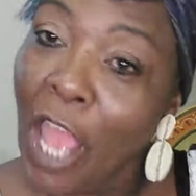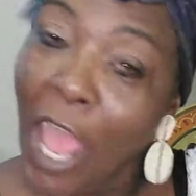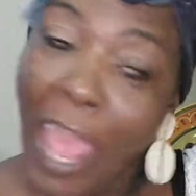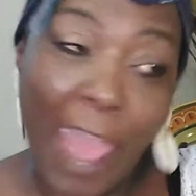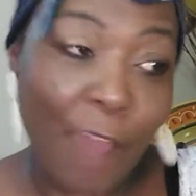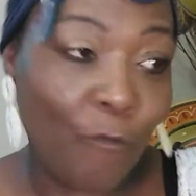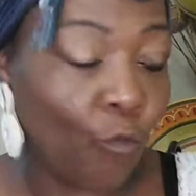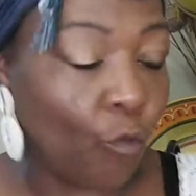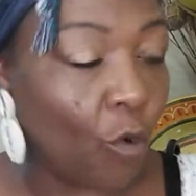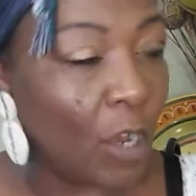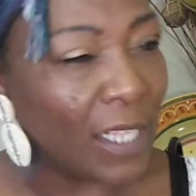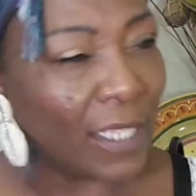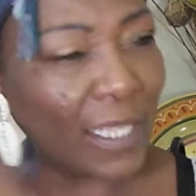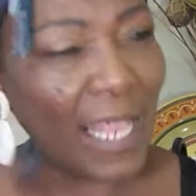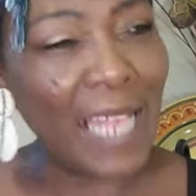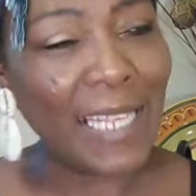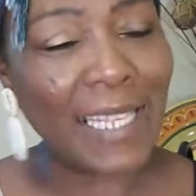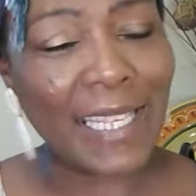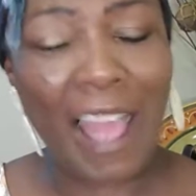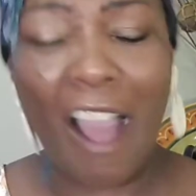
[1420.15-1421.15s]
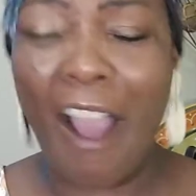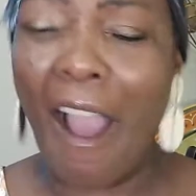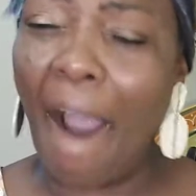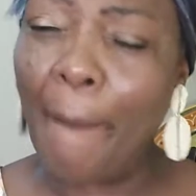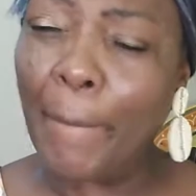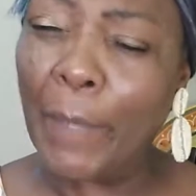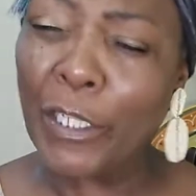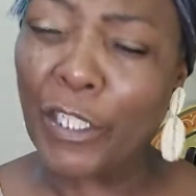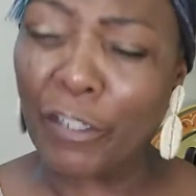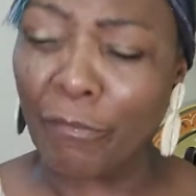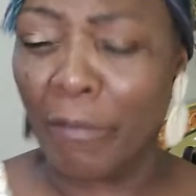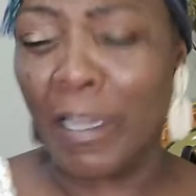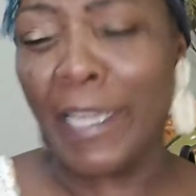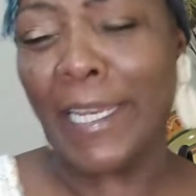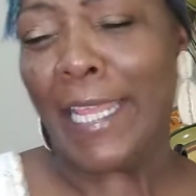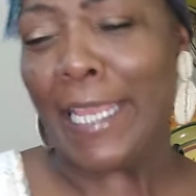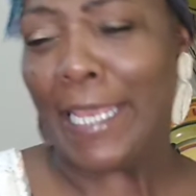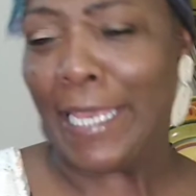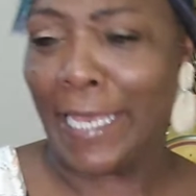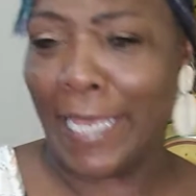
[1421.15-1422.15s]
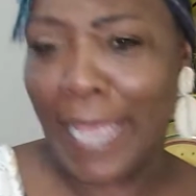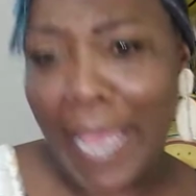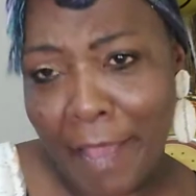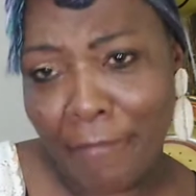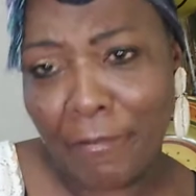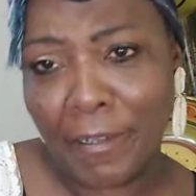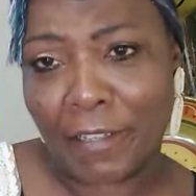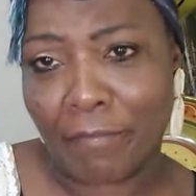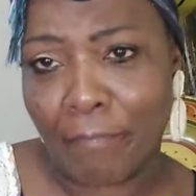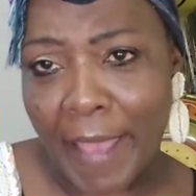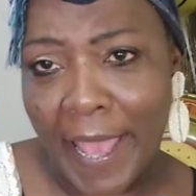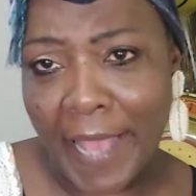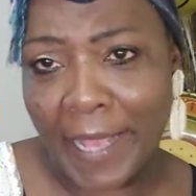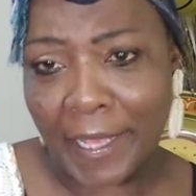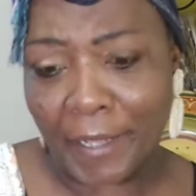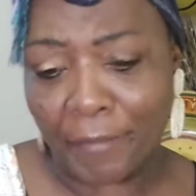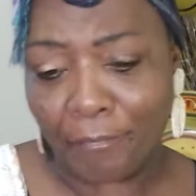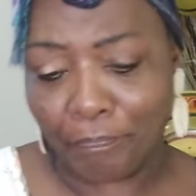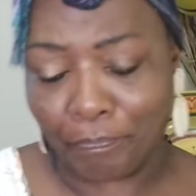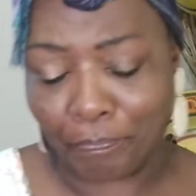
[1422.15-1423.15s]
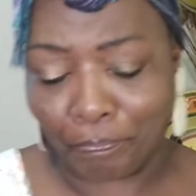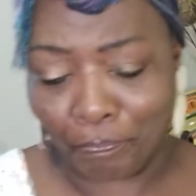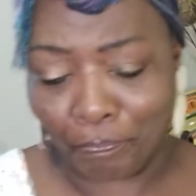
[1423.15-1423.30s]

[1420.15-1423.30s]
And once I saw how much money he was making,